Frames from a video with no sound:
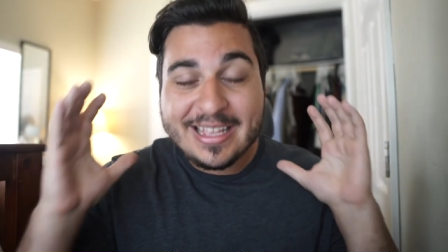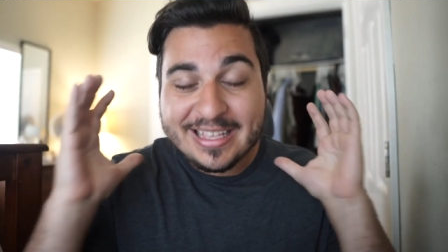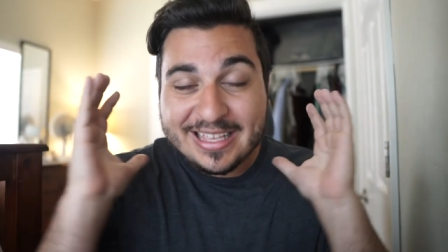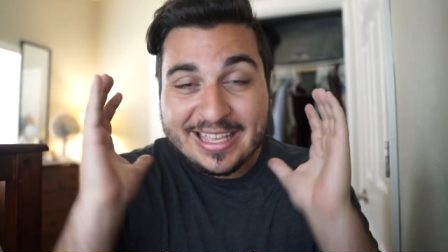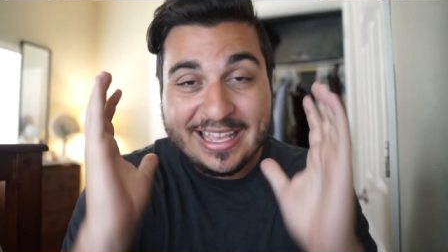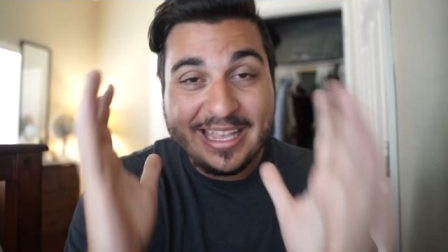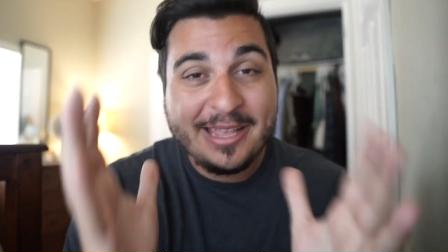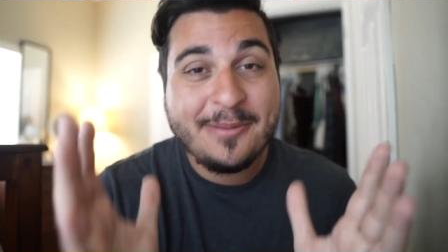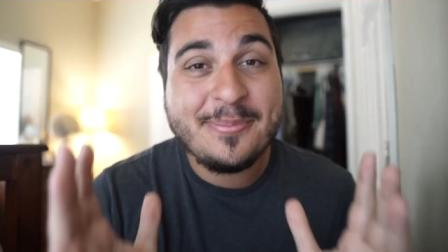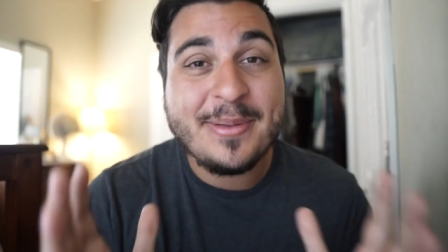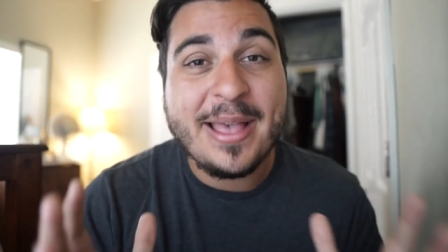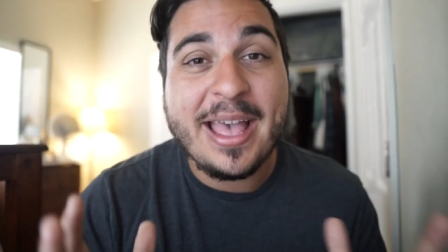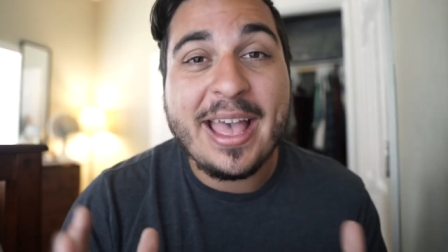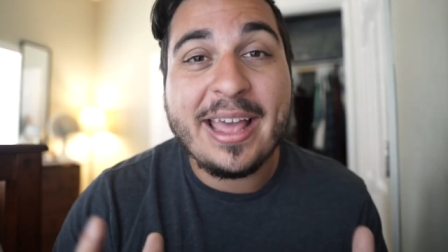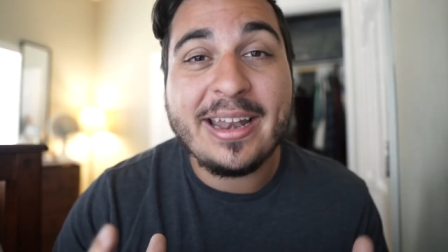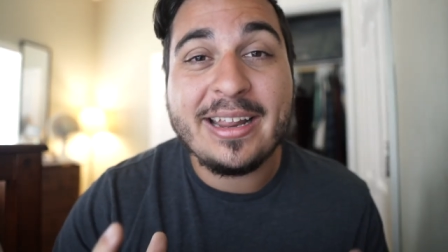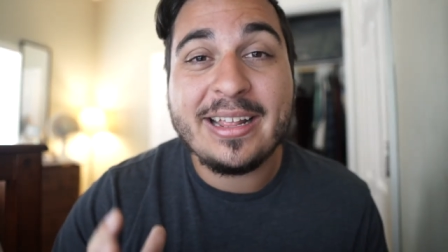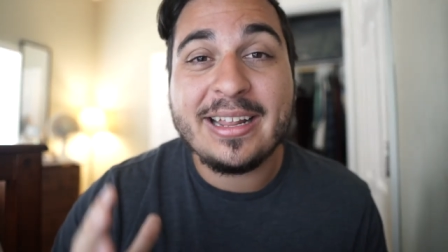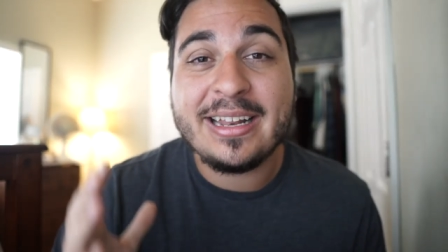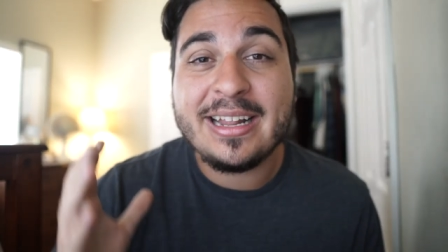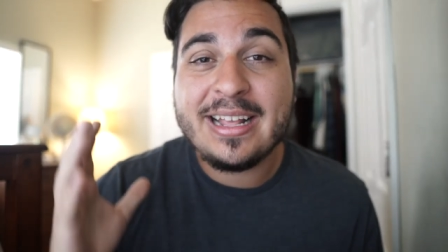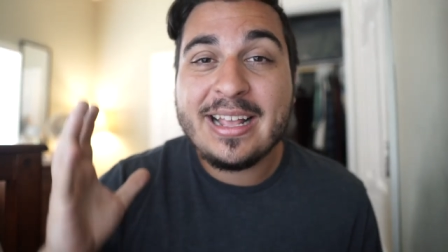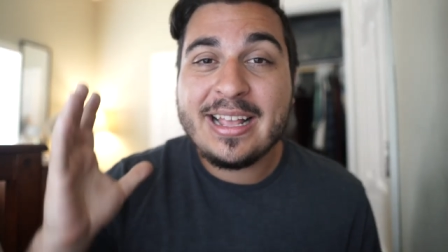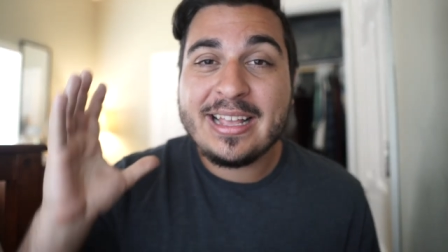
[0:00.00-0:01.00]
Keep at
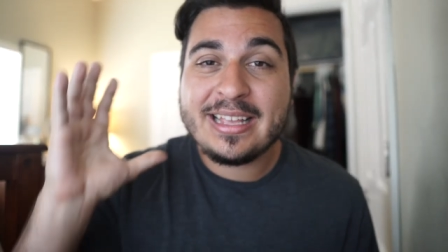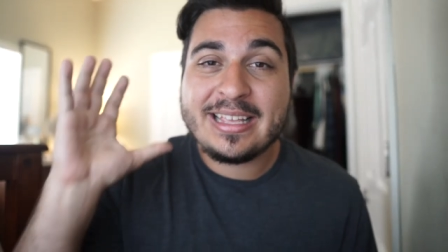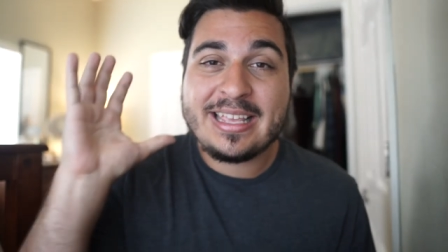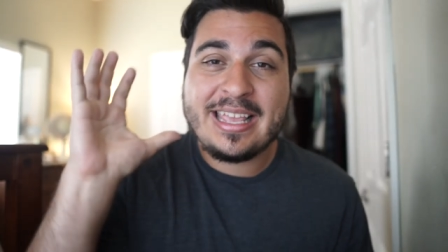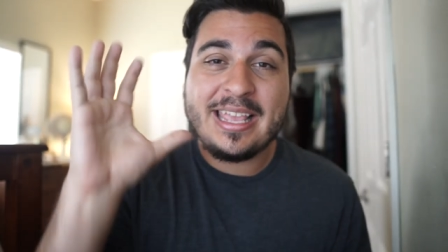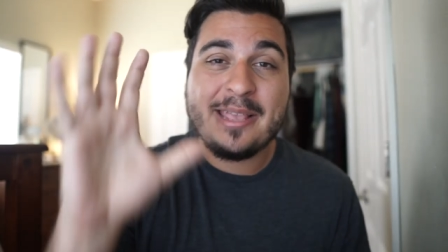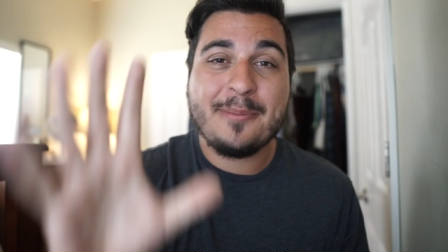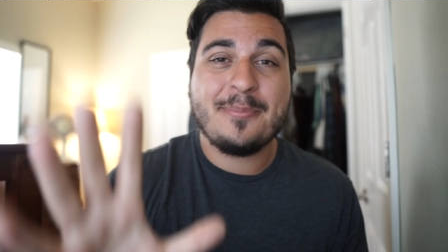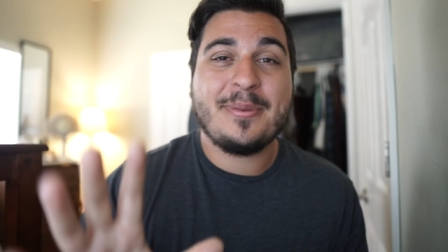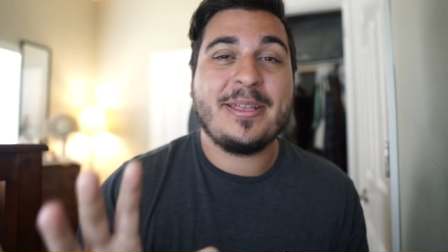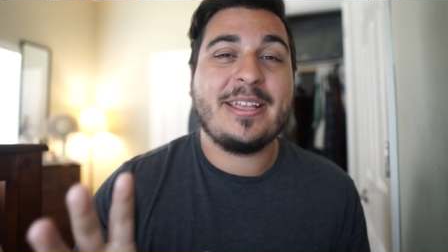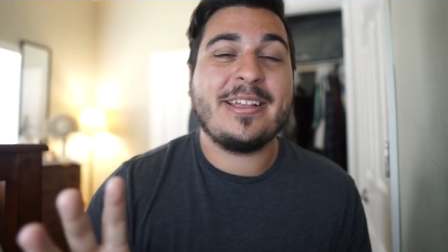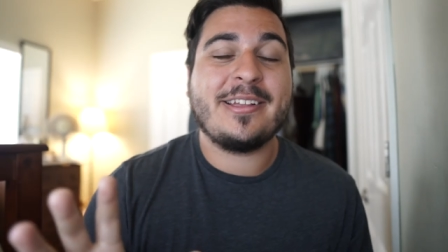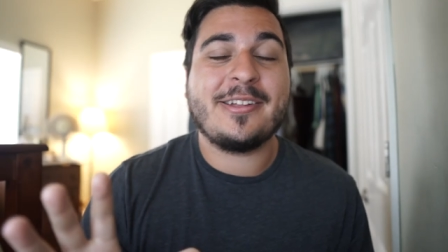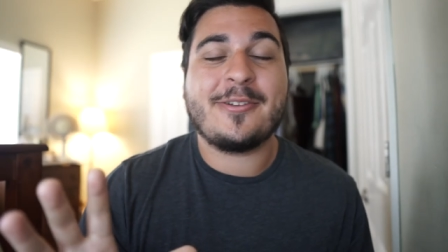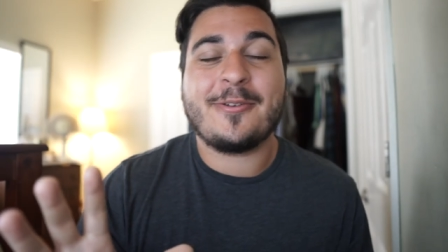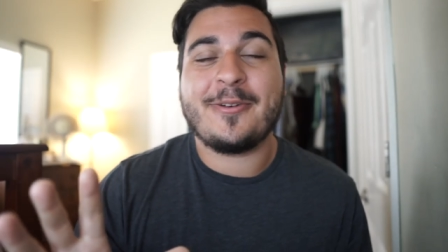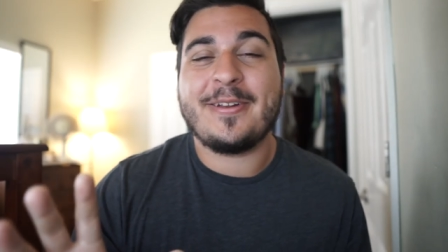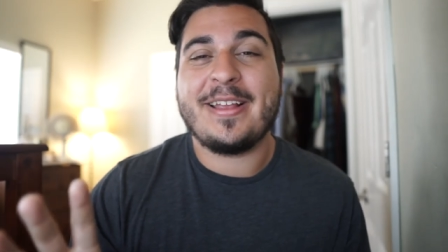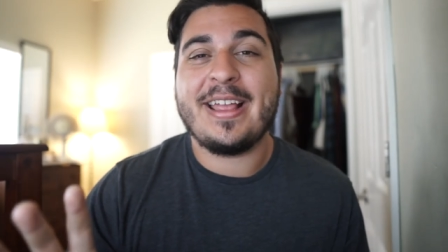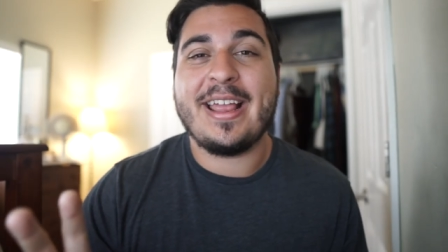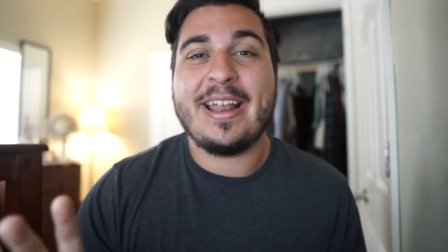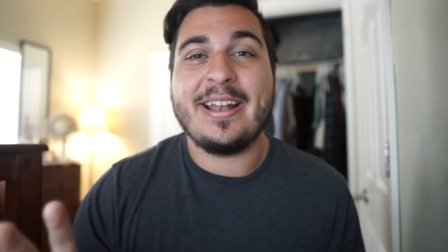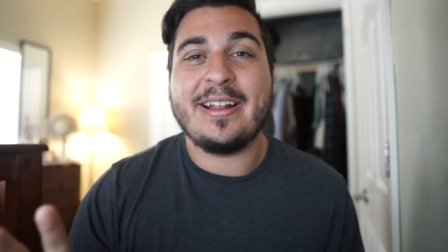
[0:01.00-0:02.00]
it, keep being
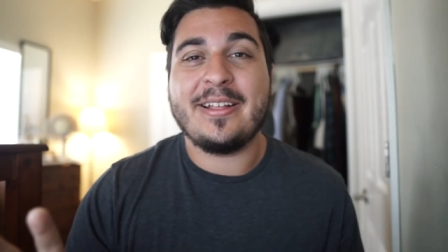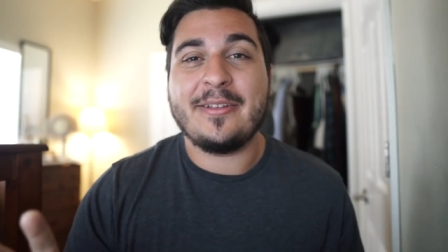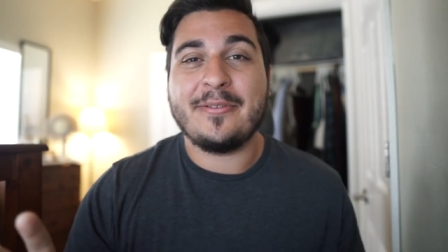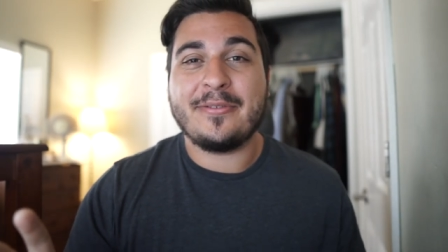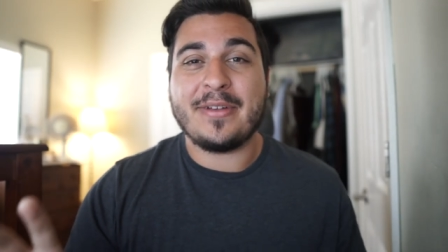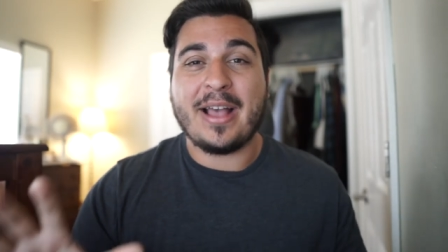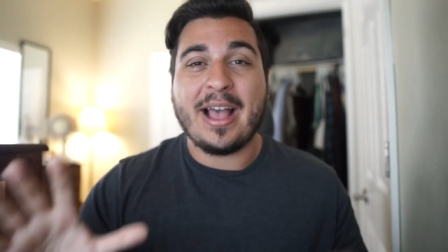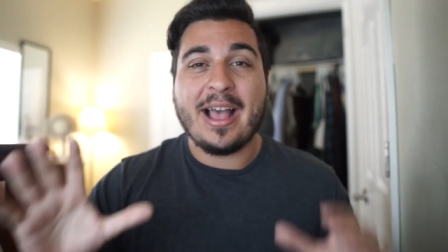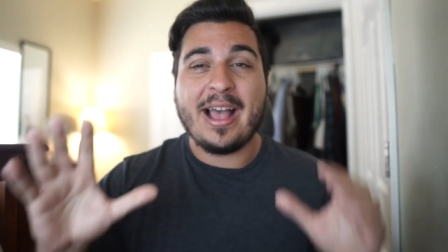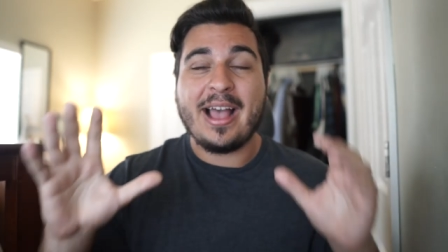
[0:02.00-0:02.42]
creative.